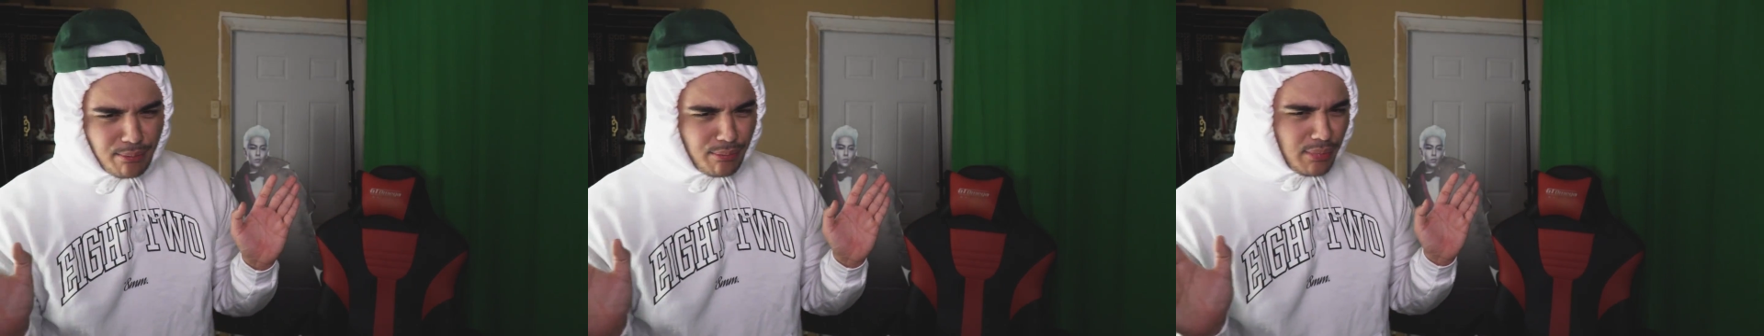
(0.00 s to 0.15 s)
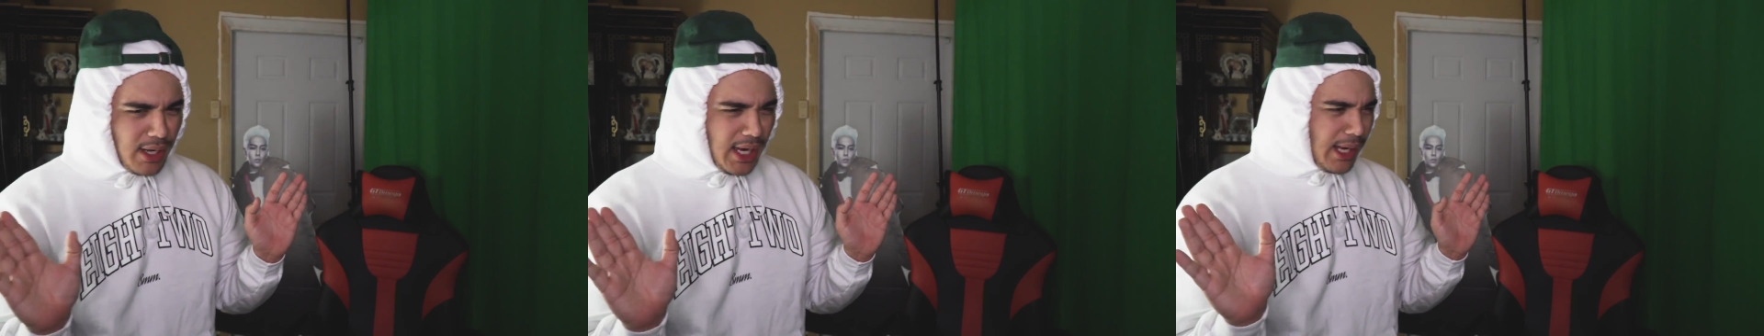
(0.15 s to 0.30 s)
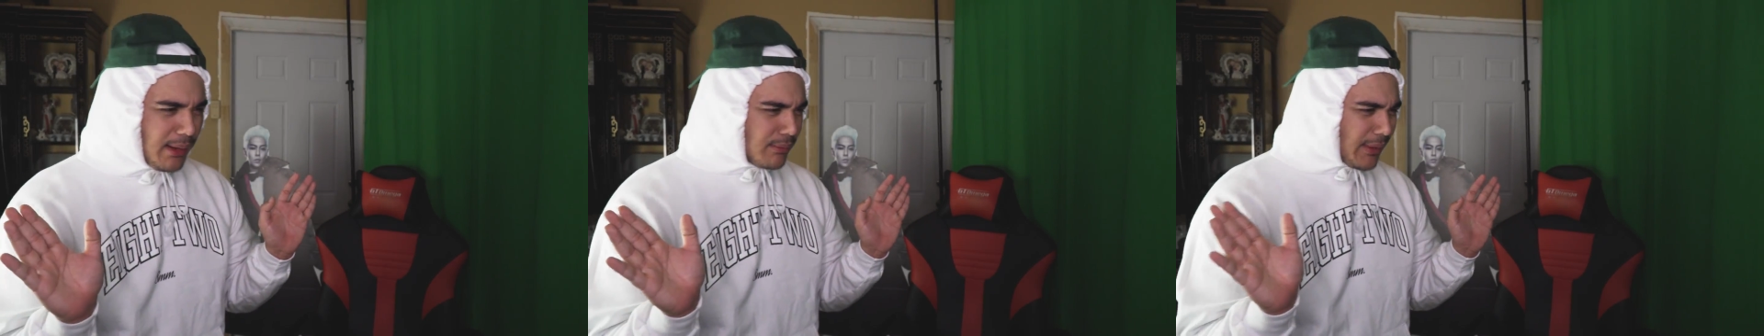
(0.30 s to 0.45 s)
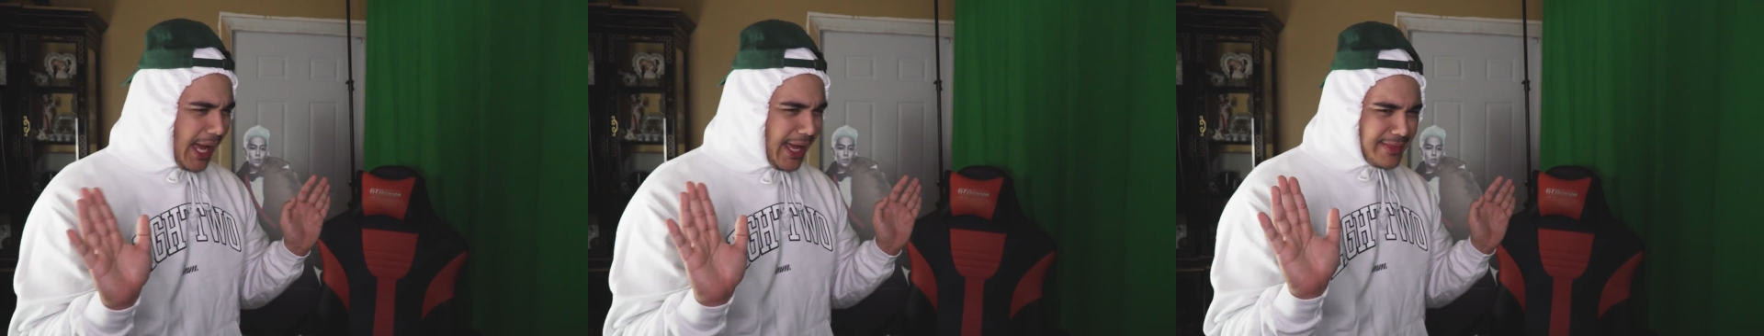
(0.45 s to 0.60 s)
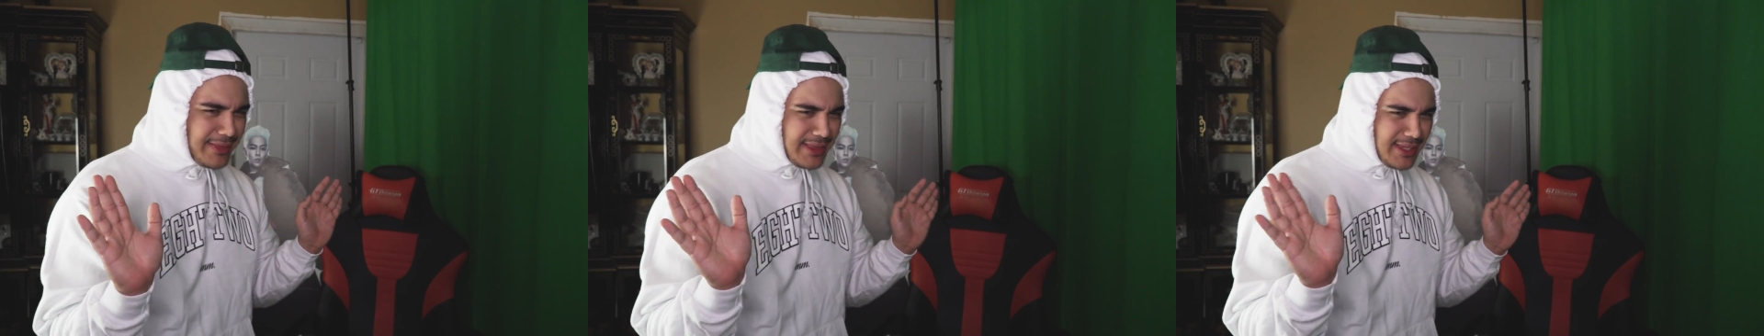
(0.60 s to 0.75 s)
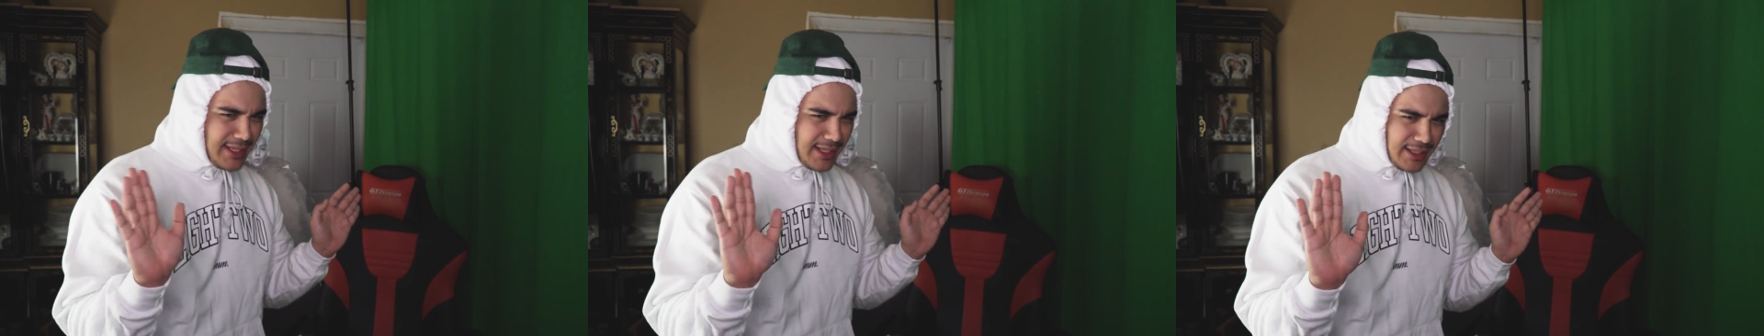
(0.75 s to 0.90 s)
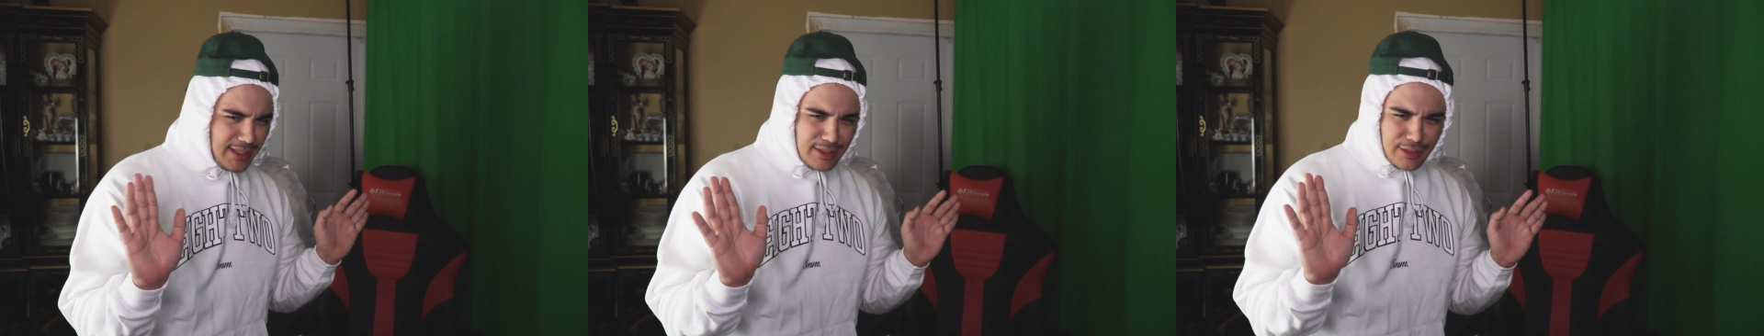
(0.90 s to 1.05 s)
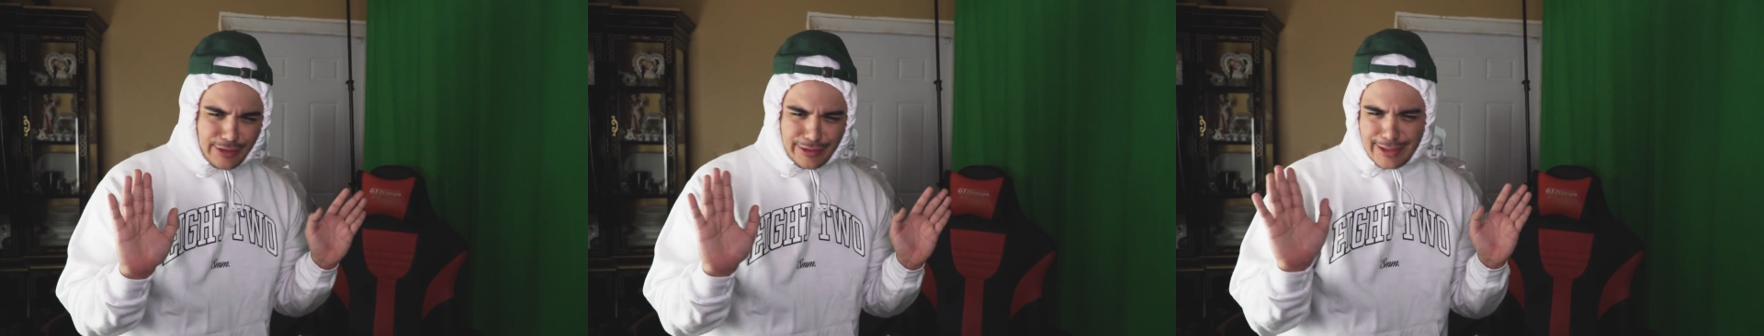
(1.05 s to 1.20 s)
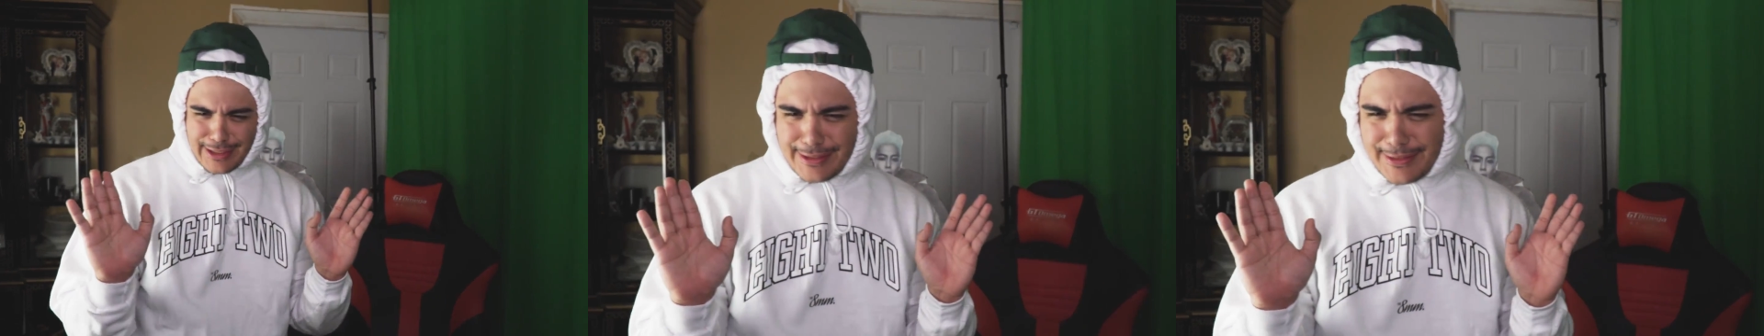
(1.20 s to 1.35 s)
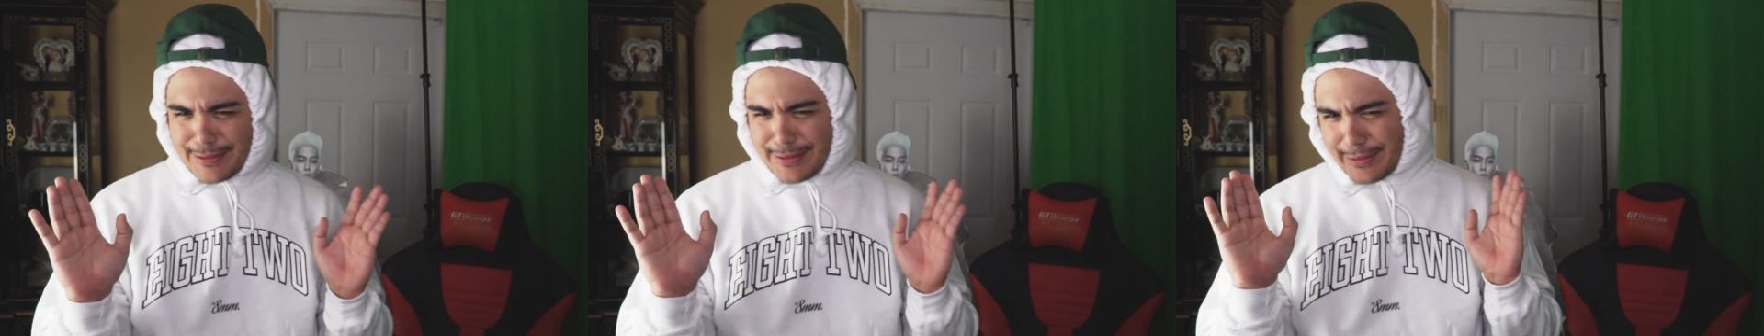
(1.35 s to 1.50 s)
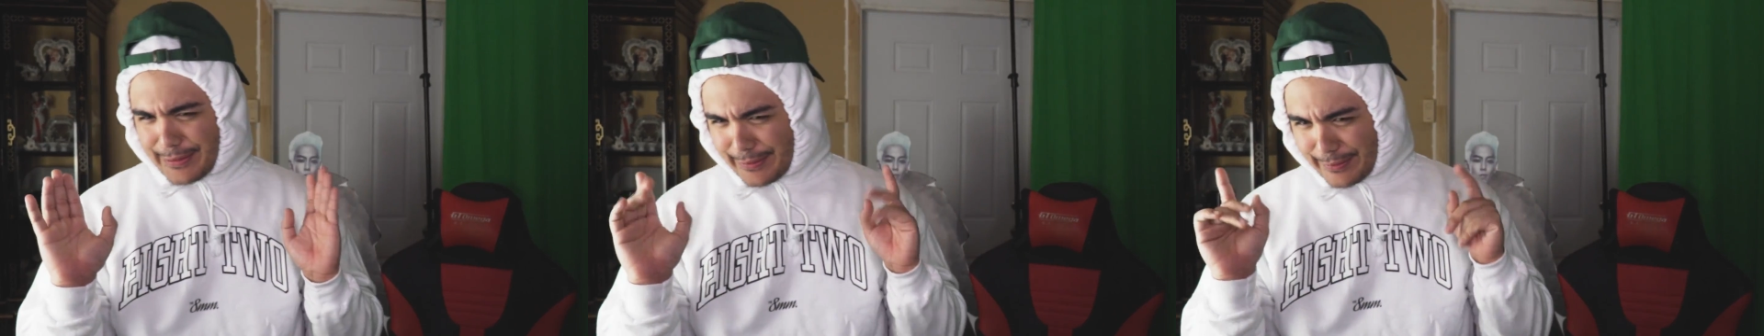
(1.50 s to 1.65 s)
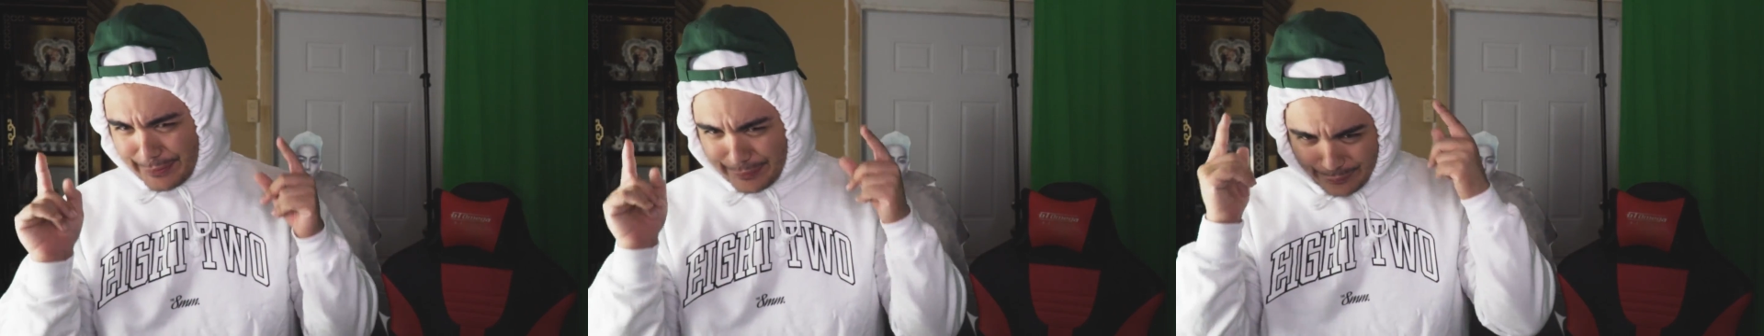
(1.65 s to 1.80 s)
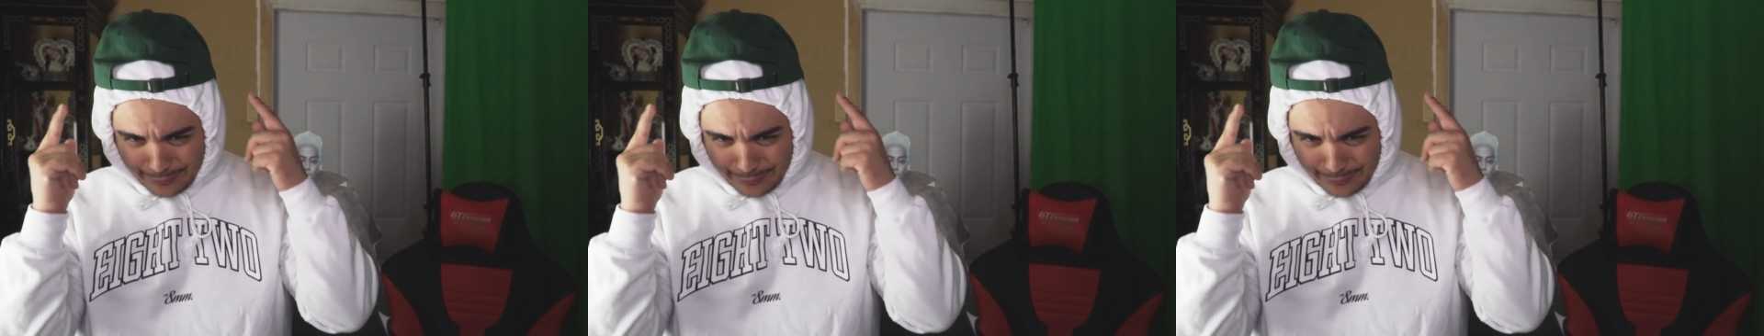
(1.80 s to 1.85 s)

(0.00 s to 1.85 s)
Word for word: but I'm, I think, listen,